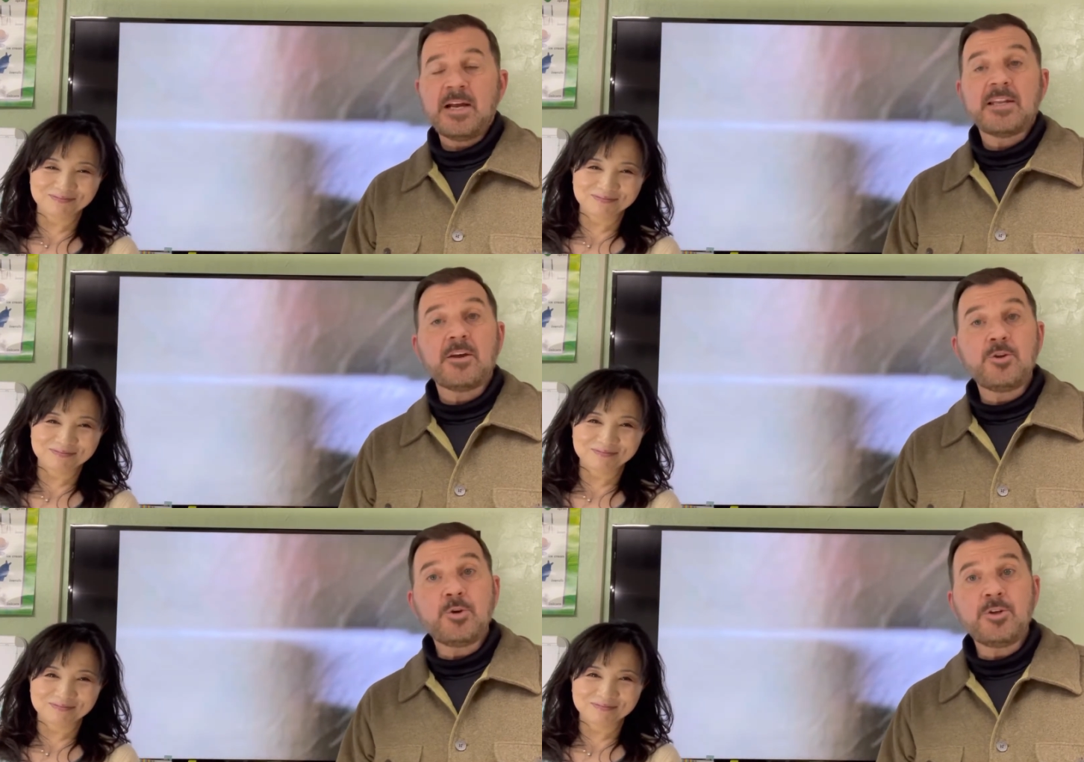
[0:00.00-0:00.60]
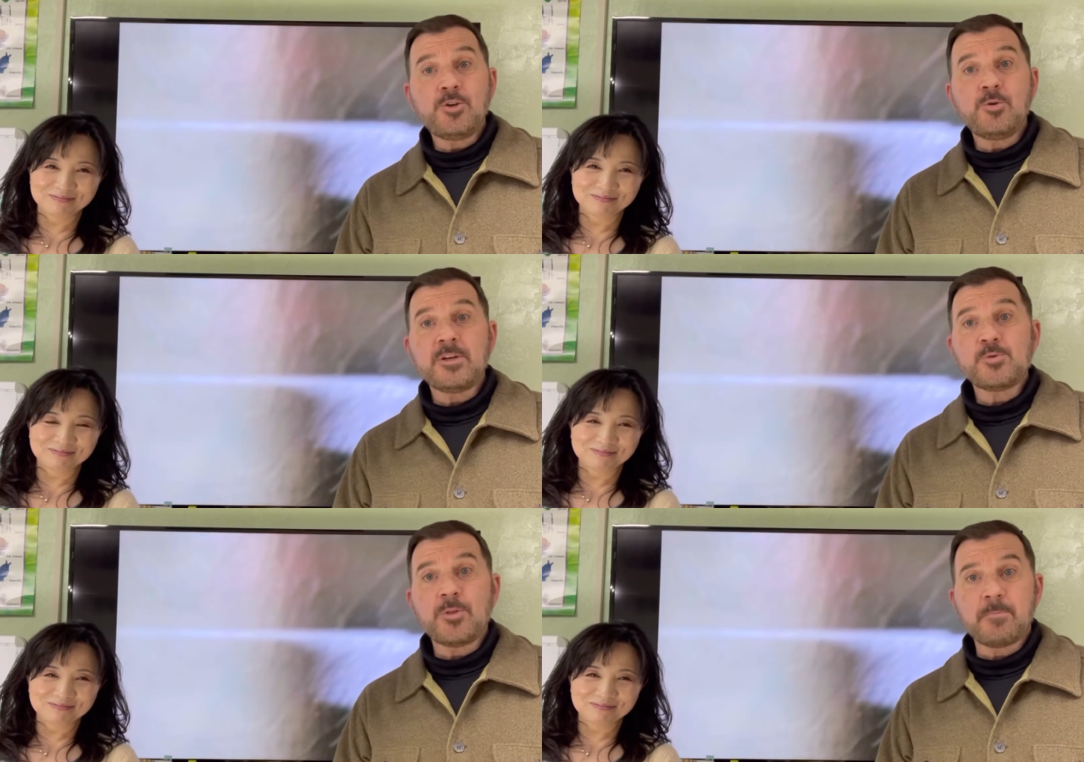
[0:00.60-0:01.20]
Speaker 1: Now you can do this
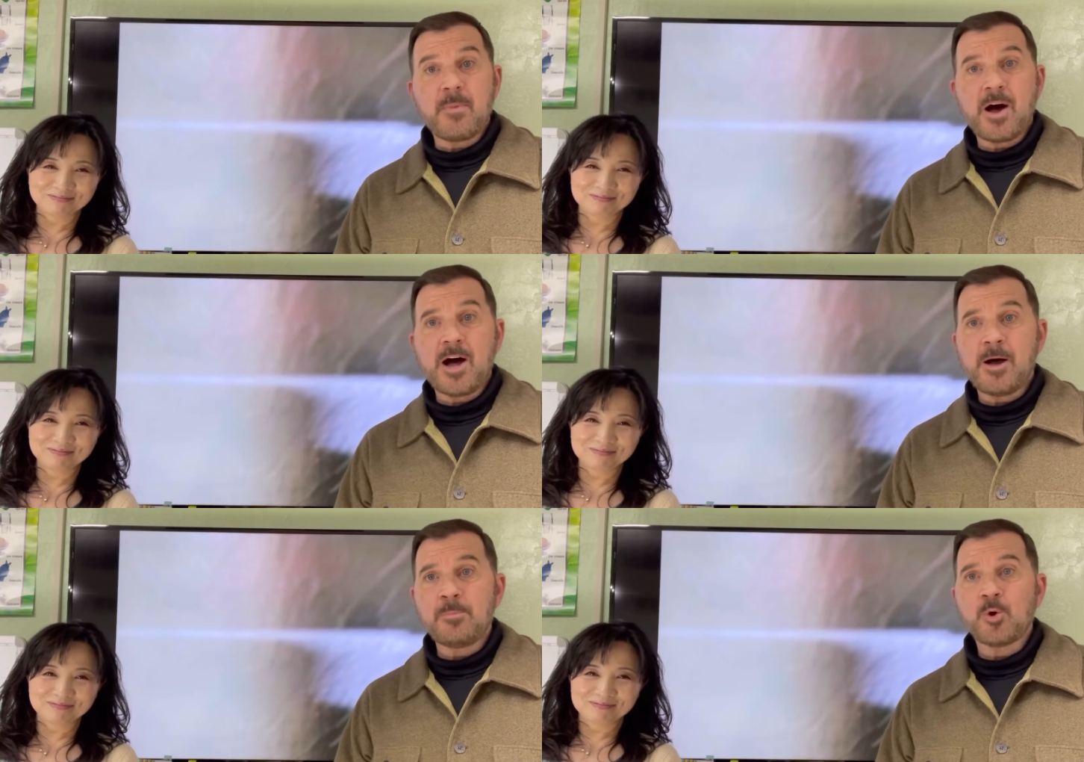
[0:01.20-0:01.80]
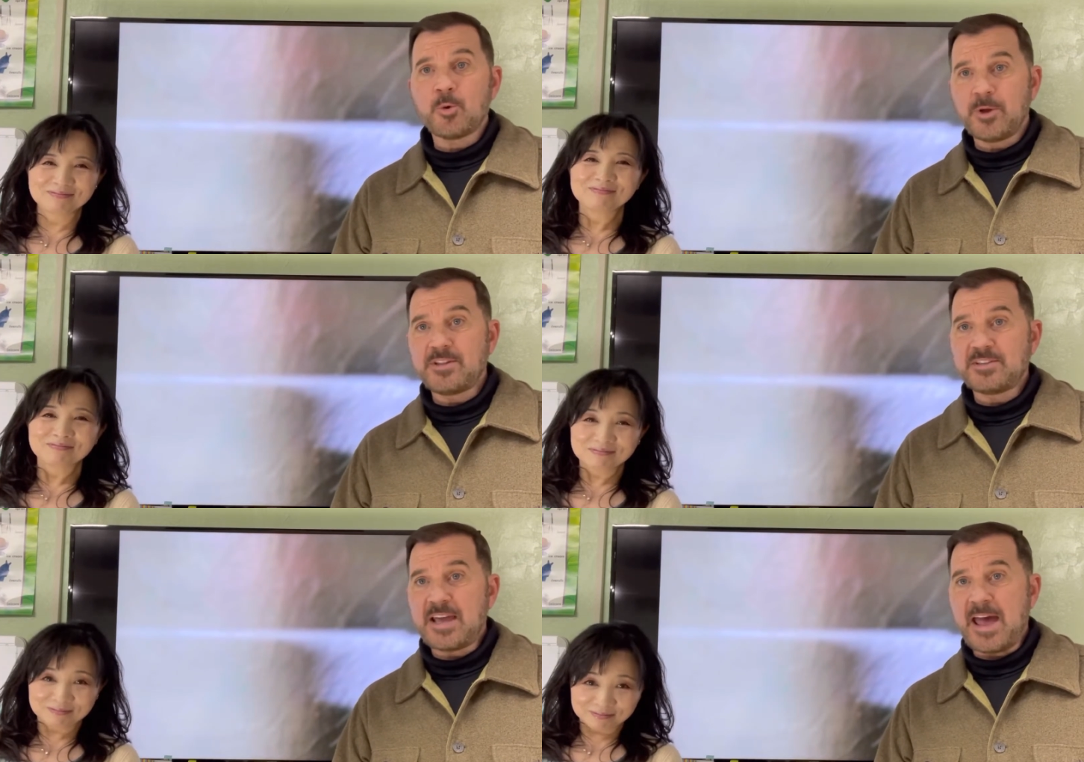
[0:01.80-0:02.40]
with mom or with
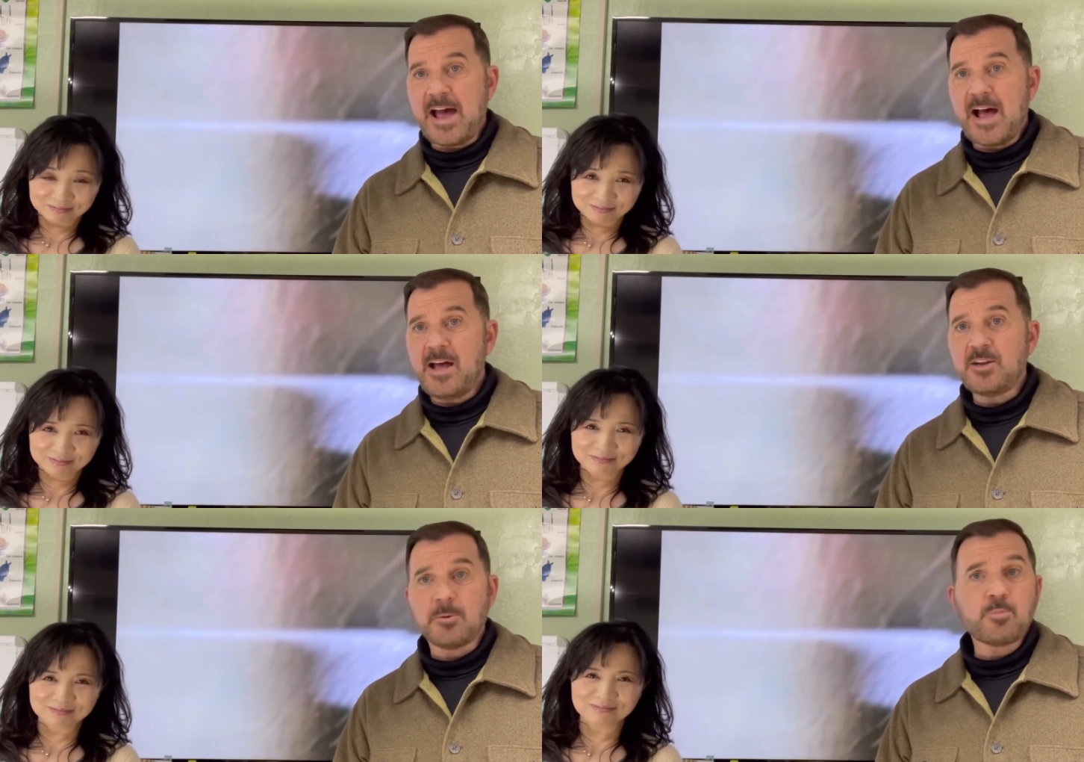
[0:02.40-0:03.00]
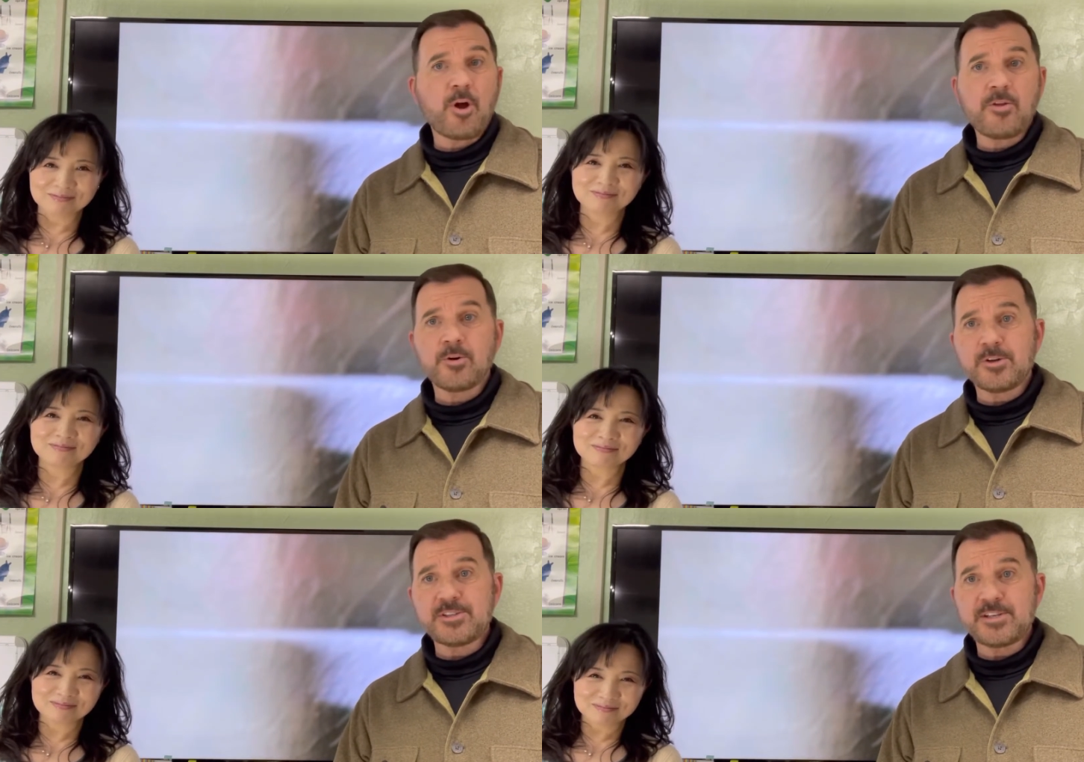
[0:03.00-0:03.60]
dad, a brother or
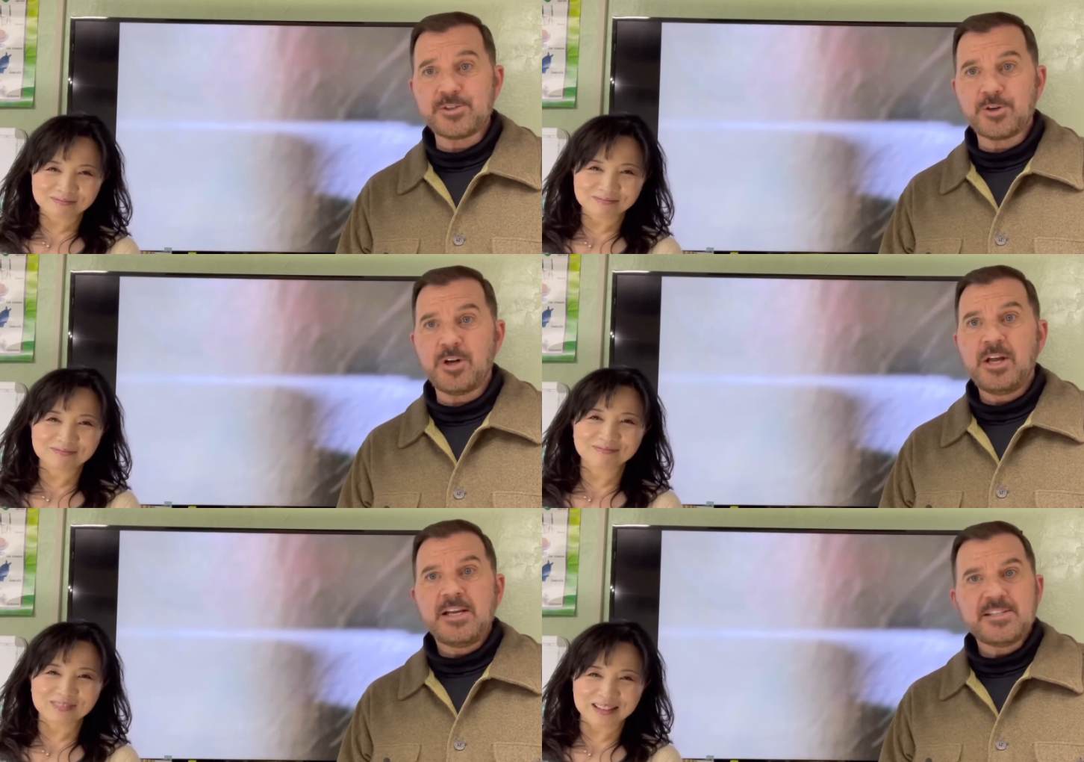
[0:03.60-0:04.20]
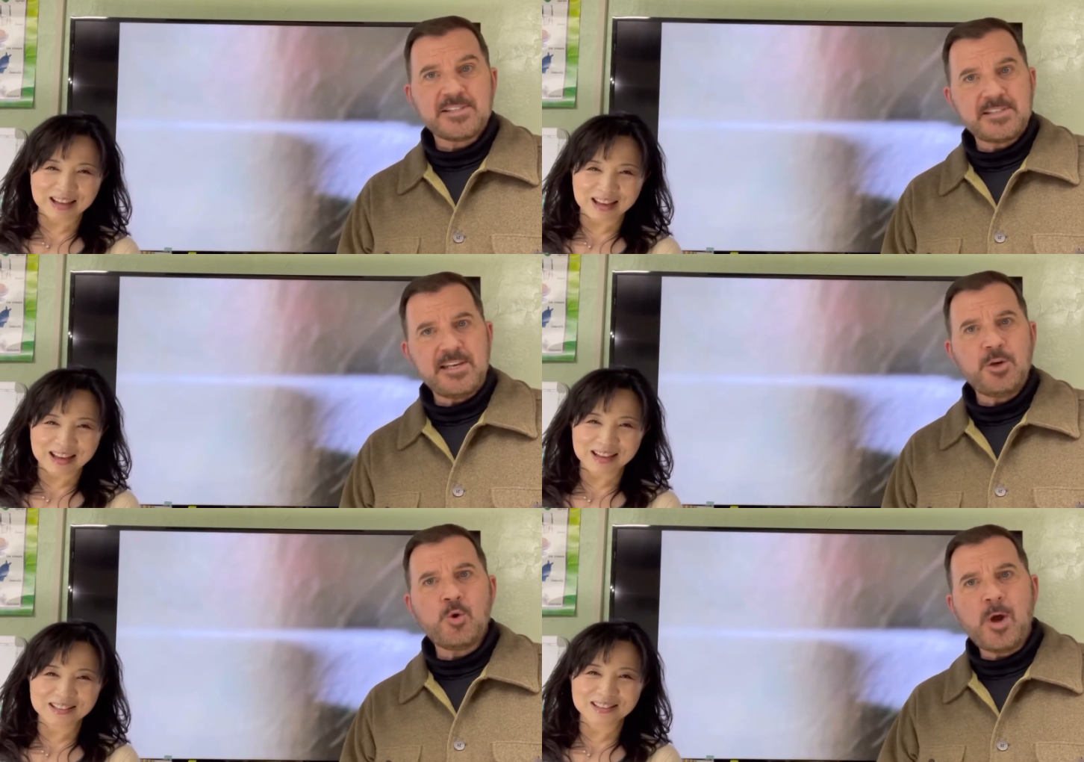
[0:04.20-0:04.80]
sister. See
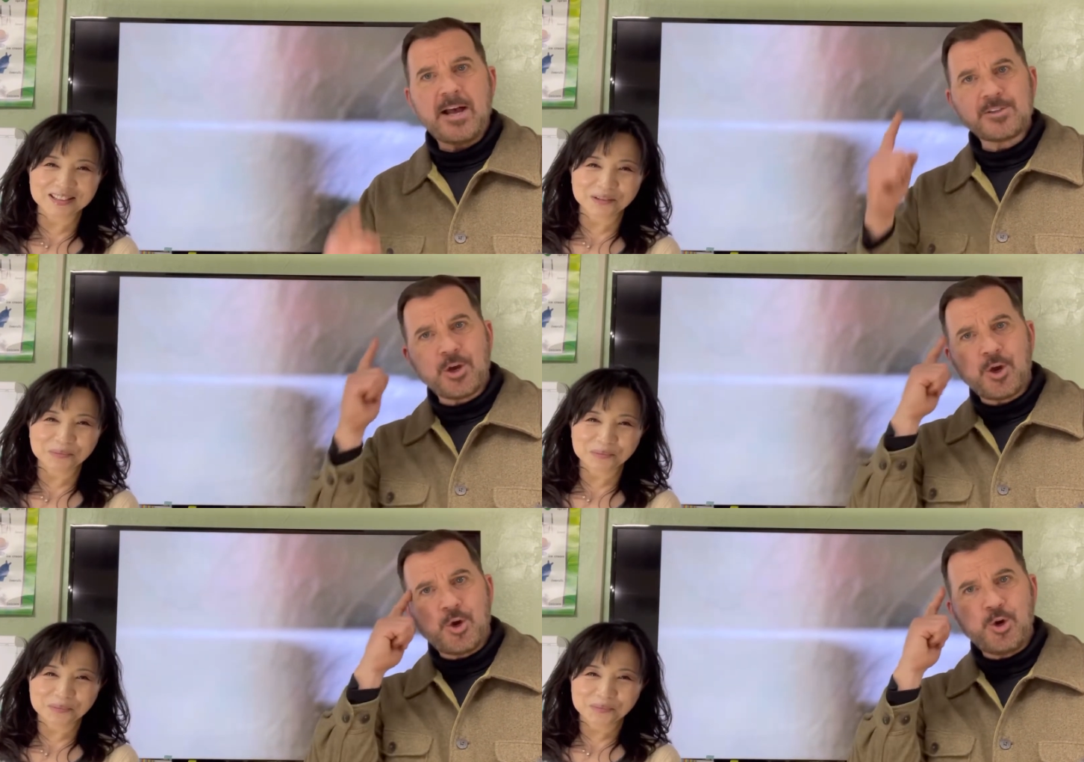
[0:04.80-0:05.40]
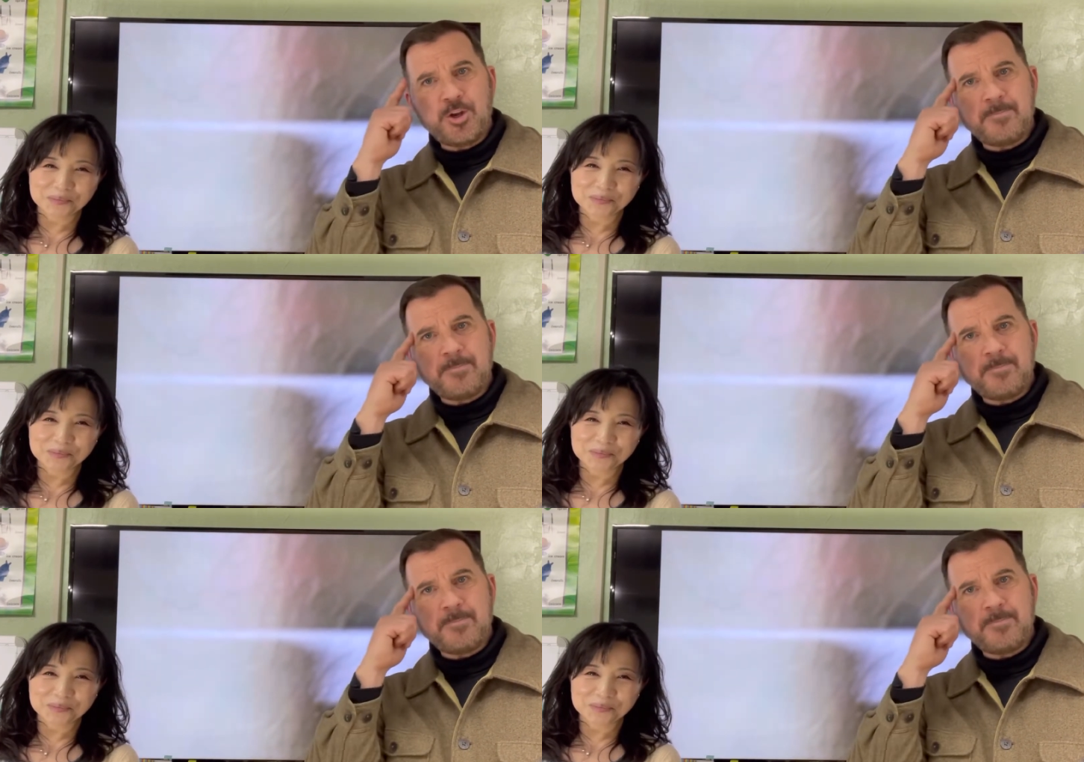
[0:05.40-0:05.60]
who has a good